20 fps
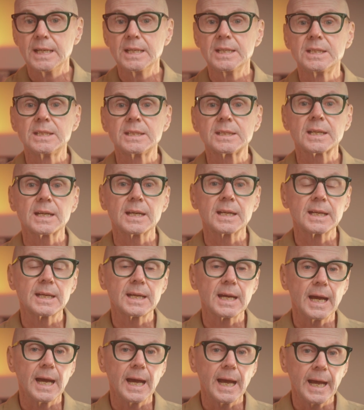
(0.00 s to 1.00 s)
Ich
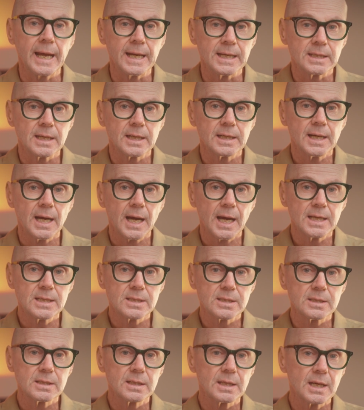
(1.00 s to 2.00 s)
trinke einen
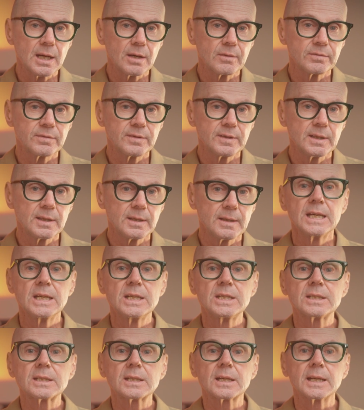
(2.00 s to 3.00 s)
heißen Kaffee,
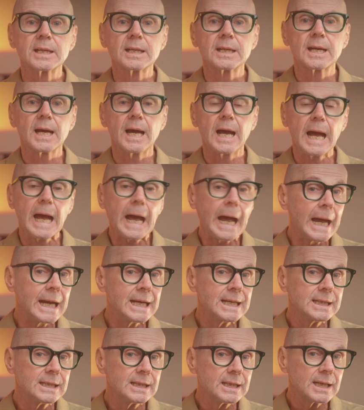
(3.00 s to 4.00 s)
ich trinke
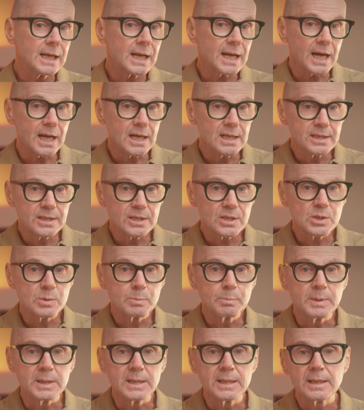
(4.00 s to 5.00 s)
ein kaltes
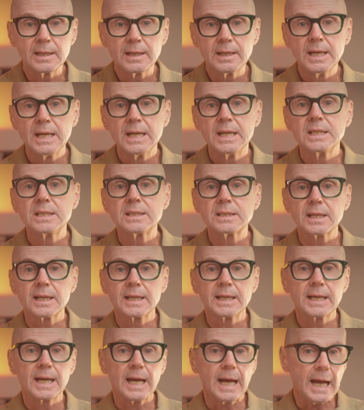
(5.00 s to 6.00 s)
Bier, ich
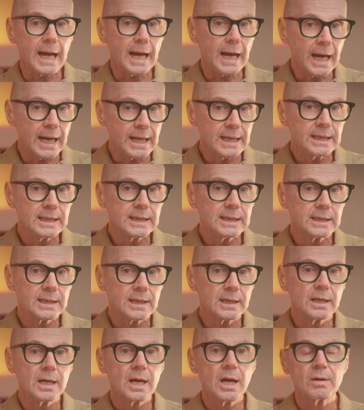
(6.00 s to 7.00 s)
trinke
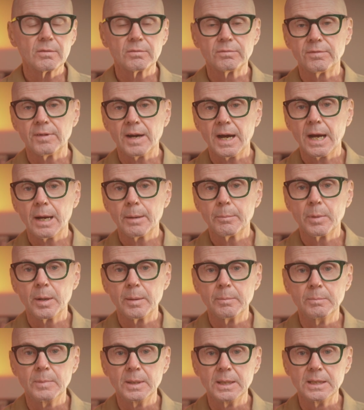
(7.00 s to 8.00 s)
eine warme
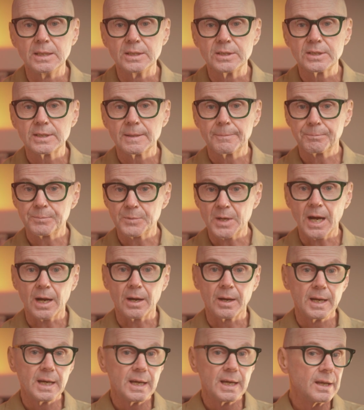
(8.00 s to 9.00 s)
Milch. Now,
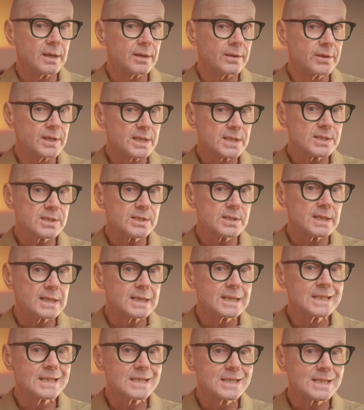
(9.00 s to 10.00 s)
this
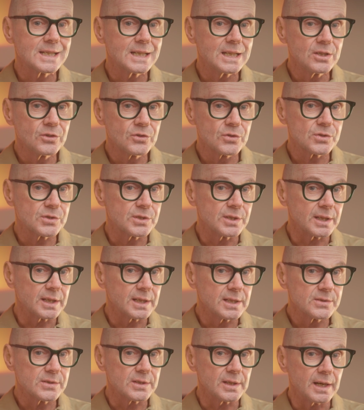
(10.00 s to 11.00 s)
is interesting,
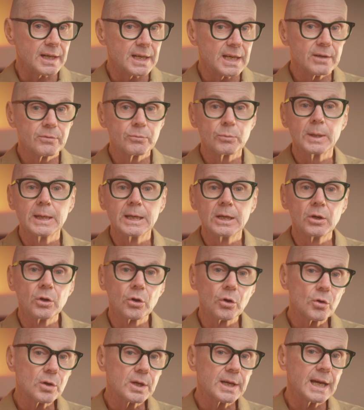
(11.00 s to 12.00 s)
isn't it? If we
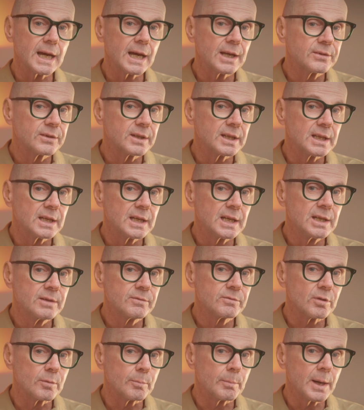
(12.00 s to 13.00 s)
look at the
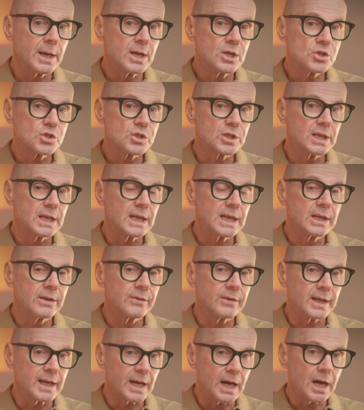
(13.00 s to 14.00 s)
information
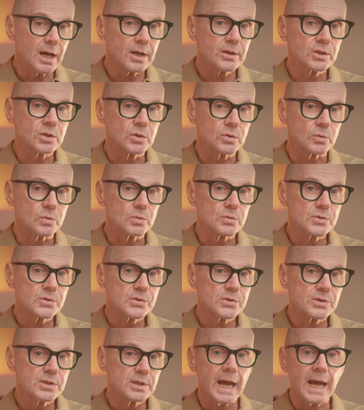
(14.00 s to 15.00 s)
in the
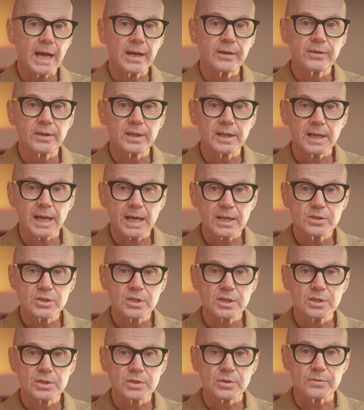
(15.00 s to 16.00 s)
articles and the
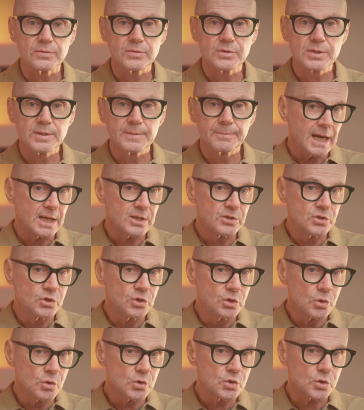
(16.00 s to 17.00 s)
adjectives, as
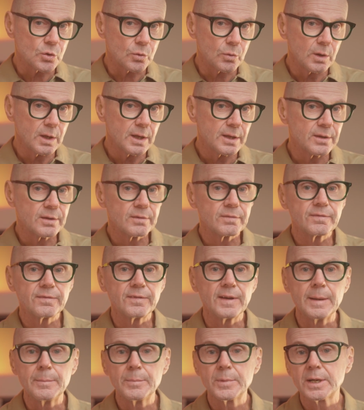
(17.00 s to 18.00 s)
usual, the
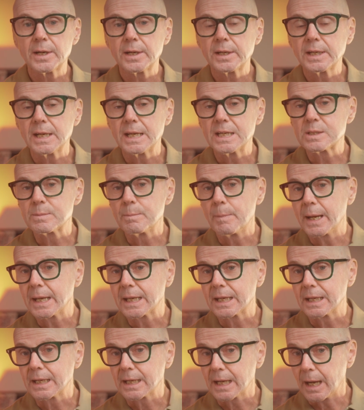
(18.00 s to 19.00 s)
feminine is
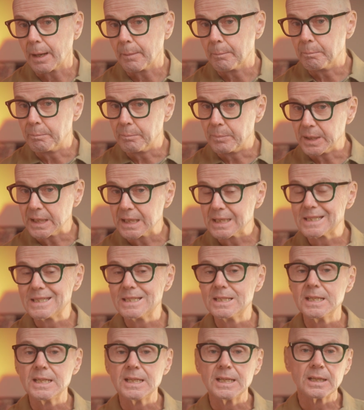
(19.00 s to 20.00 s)
making a big
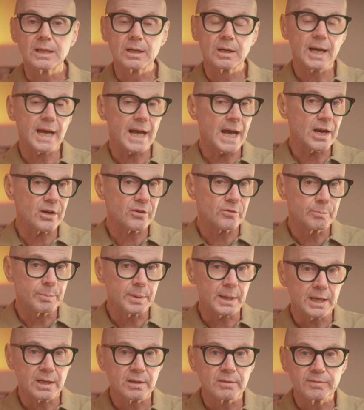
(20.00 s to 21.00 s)
deal out of
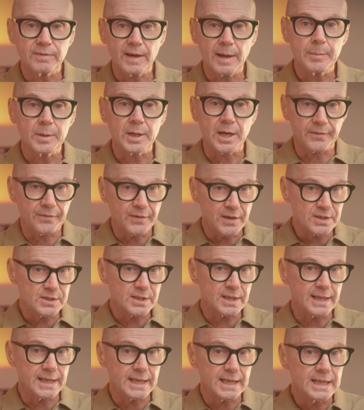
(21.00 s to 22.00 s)
being feminine. There's
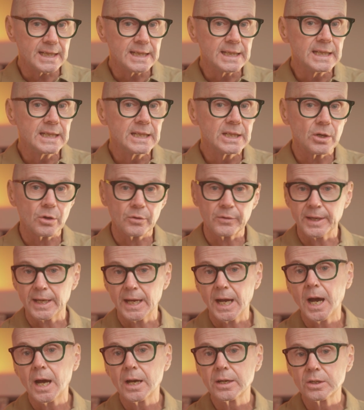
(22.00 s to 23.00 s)
an E on the
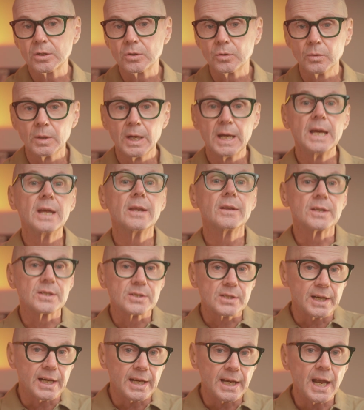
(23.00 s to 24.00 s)
article,
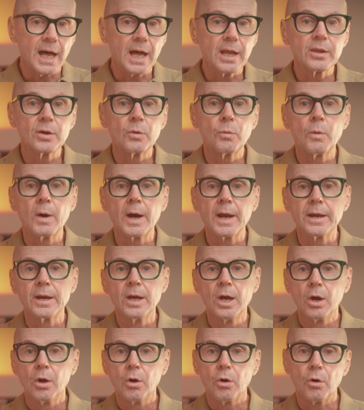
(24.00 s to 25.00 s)
there's another one
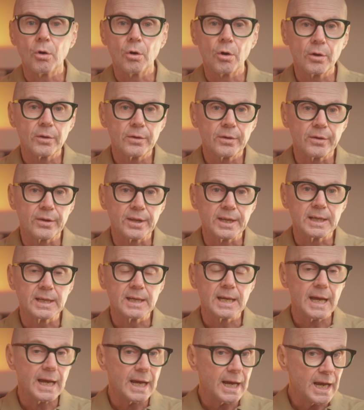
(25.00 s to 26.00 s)
on the
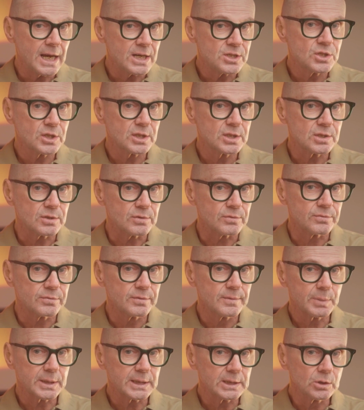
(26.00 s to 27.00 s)

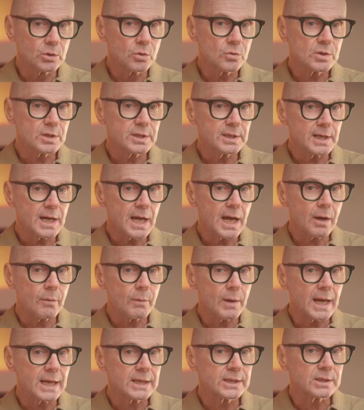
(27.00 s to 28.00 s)
adjective. But look
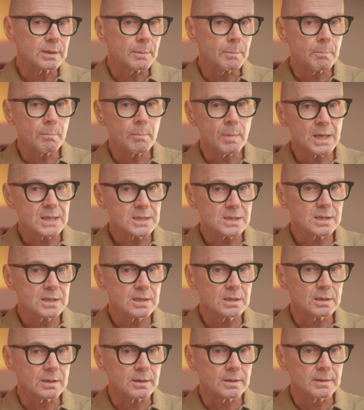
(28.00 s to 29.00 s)
now at the
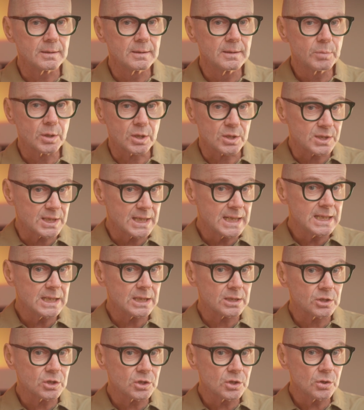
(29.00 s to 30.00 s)
masculine, because here
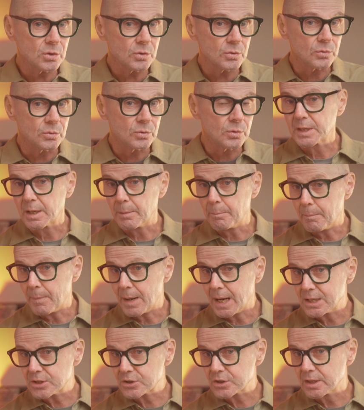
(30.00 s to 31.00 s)
too, the
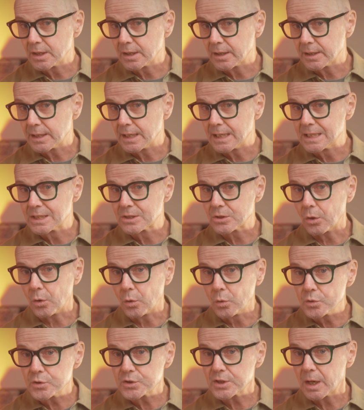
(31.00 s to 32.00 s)
masculine is
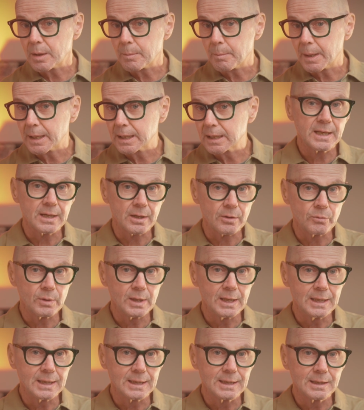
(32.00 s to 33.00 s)
also making it
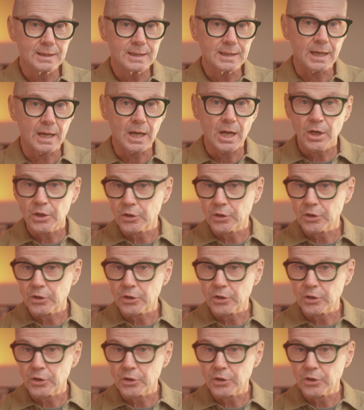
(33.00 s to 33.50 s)
really clear.